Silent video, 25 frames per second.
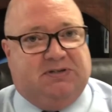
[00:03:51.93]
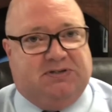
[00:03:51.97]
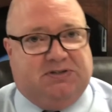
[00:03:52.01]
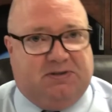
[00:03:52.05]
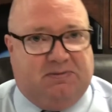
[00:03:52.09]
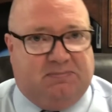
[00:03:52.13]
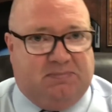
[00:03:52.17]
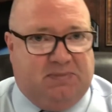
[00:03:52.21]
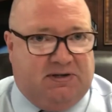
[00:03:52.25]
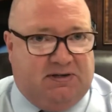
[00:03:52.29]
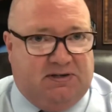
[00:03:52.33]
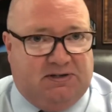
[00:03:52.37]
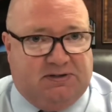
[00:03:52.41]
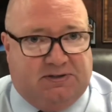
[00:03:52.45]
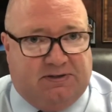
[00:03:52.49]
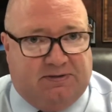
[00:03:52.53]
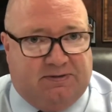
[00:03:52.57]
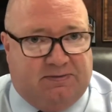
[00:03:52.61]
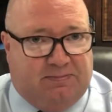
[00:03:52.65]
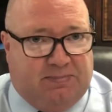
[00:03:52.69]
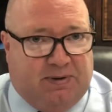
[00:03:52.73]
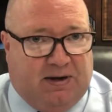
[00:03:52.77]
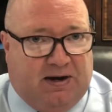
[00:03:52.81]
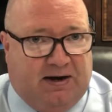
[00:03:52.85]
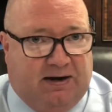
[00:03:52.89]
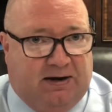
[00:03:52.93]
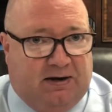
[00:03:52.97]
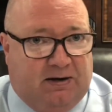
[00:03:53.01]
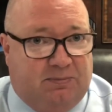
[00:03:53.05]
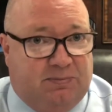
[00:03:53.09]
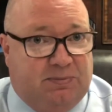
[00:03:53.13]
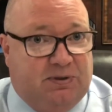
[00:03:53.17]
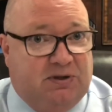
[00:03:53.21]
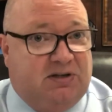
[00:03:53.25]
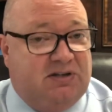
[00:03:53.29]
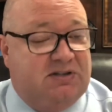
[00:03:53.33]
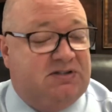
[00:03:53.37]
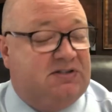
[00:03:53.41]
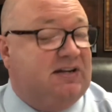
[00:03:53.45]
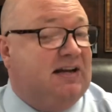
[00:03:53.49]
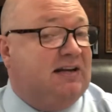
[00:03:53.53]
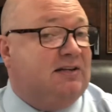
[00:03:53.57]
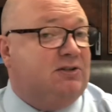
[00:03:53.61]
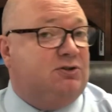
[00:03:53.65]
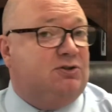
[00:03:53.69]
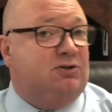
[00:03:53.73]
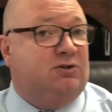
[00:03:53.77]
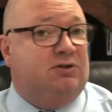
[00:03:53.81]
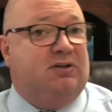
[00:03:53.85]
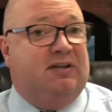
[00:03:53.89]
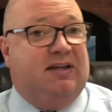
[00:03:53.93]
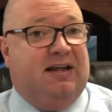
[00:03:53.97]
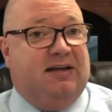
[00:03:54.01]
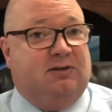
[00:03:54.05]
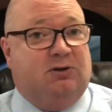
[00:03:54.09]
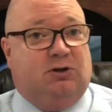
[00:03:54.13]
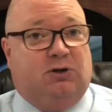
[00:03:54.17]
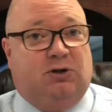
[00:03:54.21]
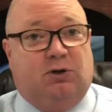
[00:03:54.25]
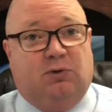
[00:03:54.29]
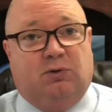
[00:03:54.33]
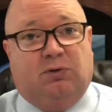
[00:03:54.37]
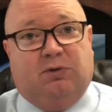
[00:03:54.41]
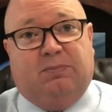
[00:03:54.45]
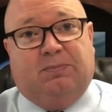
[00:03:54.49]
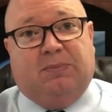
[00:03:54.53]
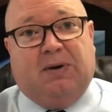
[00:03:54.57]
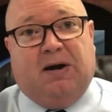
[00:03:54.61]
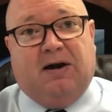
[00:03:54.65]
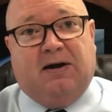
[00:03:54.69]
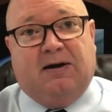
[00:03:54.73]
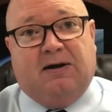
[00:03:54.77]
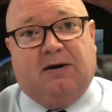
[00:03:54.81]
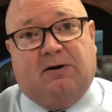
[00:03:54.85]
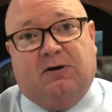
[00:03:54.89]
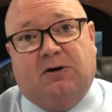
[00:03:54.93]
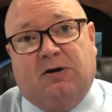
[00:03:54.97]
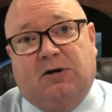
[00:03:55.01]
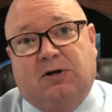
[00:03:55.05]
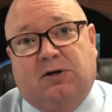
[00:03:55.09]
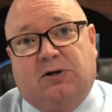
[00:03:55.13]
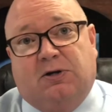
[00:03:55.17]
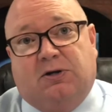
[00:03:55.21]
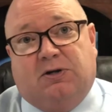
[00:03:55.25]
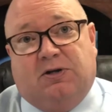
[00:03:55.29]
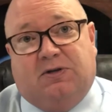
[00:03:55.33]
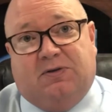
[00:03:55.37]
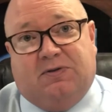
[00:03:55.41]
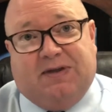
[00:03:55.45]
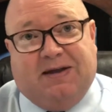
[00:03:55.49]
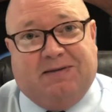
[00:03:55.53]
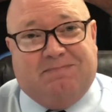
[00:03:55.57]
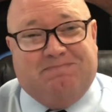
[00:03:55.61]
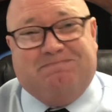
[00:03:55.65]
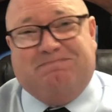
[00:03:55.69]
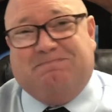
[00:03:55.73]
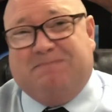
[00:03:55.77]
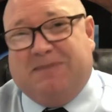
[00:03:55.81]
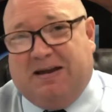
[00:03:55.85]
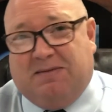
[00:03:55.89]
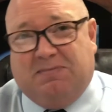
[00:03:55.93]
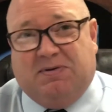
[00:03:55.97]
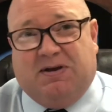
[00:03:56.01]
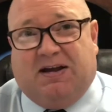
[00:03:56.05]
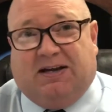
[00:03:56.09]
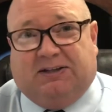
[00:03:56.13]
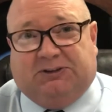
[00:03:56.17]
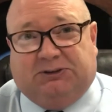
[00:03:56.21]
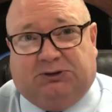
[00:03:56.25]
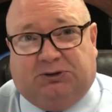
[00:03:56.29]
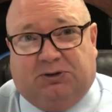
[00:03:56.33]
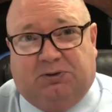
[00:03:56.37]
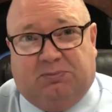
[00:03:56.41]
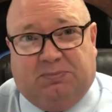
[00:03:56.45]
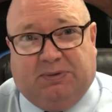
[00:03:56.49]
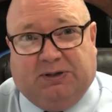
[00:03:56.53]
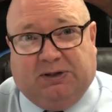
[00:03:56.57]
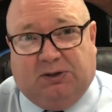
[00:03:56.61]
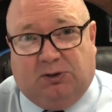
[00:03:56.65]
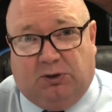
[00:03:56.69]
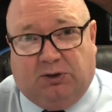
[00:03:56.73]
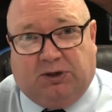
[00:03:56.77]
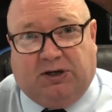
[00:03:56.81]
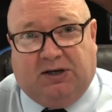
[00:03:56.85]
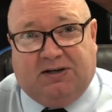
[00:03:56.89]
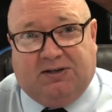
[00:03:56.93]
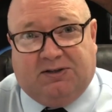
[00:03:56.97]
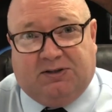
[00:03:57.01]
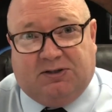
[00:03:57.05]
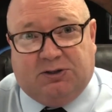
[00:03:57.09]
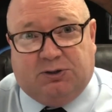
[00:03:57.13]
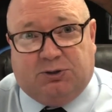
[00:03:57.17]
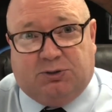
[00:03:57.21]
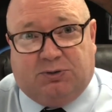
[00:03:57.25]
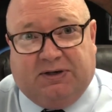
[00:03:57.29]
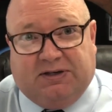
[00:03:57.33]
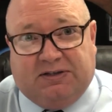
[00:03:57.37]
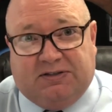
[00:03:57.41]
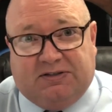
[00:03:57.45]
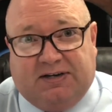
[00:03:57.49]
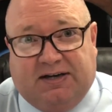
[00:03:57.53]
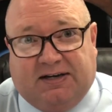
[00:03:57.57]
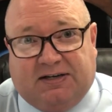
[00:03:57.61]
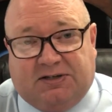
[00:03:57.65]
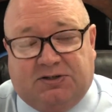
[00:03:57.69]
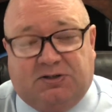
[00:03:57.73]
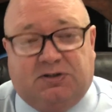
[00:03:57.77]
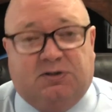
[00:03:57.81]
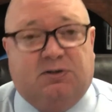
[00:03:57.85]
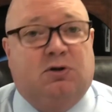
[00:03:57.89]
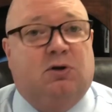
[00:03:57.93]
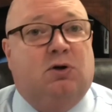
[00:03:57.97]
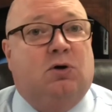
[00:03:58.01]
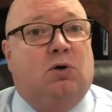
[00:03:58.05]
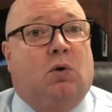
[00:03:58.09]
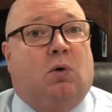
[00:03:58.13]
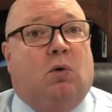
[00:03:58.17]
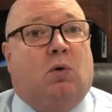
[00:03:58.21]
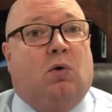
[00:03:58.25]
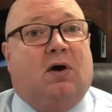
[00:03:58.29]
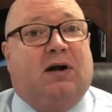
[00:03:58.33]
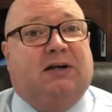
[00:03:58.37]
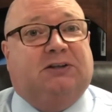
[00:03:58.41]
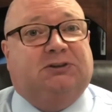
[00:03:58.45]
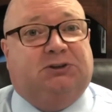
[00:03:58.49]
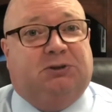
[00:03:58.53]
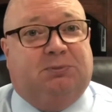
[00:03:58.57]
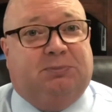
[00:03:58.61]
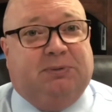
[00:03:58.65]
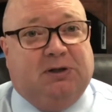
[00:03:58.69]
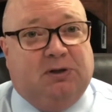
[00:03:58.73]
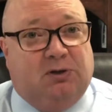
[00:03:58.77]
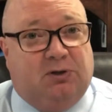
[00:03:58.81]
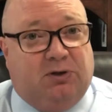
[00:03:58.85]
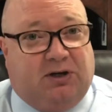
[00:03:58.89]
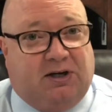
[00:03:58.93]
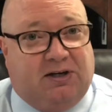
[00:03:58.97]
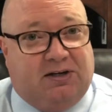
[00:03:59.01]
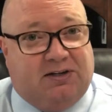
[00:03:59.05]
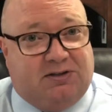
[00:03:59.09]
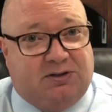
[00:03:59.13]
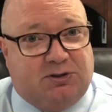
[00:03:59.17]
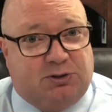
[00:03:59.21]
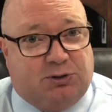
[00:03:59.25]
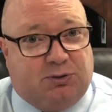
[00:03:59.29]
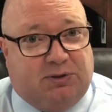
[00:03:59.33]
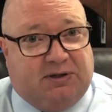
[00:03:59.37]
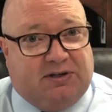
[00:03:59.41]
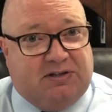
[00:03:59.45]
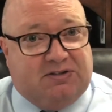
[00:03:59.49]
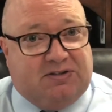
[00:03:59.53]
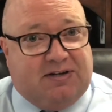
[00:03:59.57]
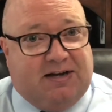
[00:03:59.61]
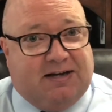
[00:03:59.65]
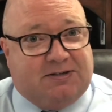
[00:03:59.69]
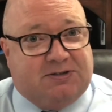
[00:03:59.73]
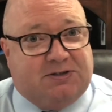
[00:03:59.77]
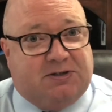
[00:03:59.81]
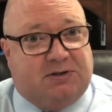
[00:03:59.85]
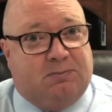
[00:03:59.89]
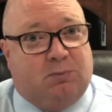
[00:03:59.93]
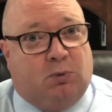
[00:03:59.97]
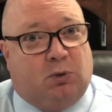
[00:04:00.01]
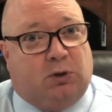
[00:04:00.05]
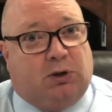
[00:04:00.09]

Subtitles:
be submitted to the buyer, because that should then cue the buyer that maybe I shouldn't be looking at this transaction, or I should be looking at this transaction